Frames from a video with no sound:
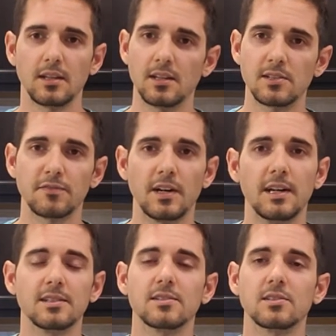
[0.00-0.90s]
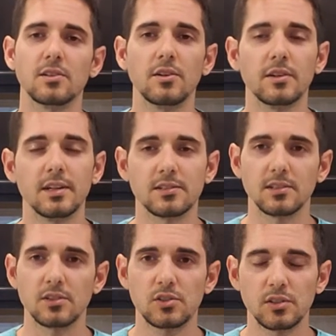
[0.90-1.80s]
get your finances in order. That's
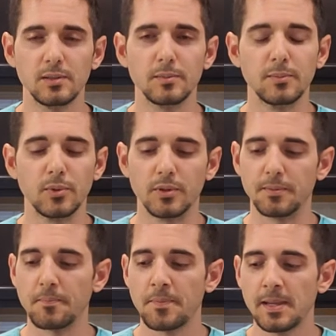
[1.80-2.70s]
extremely important.